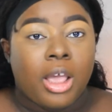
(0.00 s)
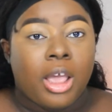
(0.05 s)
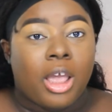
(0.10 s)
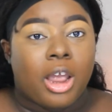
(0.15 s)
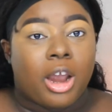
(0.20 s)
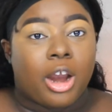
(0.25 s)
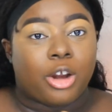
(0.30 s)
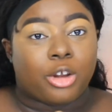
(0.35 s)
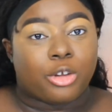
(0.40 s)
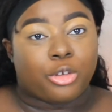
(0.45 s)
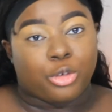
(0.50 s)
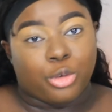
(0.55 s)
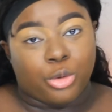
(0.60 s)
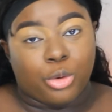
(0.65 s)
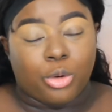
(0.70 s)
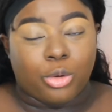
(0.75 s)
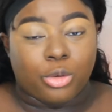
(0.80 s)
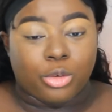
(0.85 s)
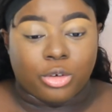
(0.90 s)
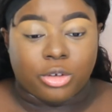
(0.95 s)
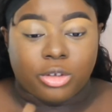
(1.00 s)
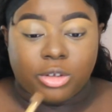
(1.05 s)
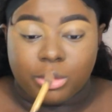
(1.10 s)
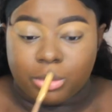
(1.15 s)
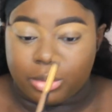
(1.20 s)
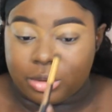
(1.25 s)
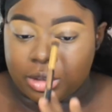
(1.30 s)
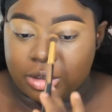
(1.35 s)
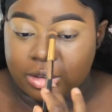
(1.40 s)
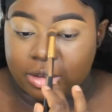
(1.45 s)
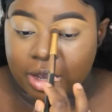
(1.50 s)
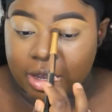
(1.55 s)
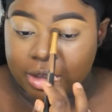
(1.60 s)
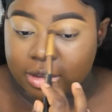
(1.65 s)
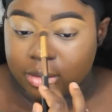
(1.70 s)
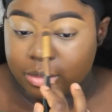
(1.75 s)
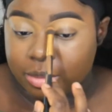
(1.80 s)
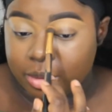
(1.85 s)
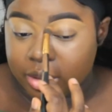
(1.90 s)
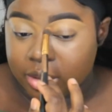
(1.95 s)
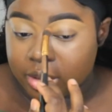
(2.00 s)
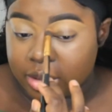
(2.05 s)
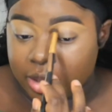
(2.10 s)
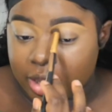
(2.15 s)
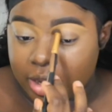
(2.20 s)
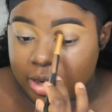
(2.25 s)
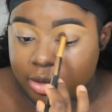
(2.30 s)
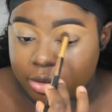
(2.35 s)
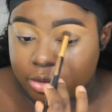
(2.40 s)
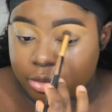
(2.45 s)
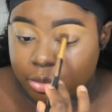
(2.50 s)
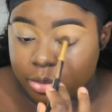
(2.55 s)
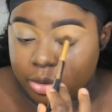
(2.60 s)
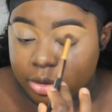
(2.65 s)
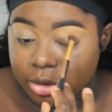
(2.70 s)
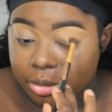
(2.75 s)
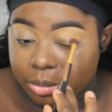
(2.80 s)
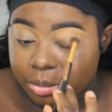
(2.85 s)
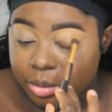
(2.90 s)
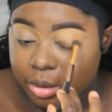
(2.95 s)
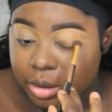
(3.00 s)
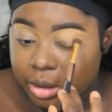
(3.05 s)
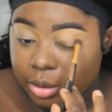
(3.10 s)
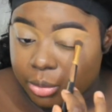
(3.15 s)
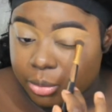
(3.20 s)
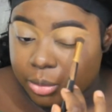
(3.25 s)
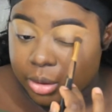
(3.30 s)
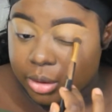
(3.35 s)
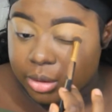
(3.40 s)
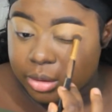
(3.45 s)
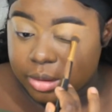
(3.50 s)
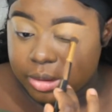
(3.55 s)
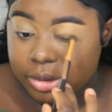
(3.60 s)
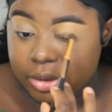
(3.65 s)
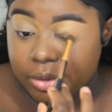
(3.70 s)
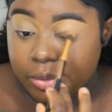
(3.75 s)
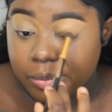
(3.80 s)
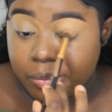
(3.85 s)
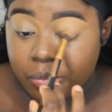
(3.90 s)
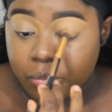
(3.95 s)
and her 2 older siblings had to be the lightest one, the pretty ones.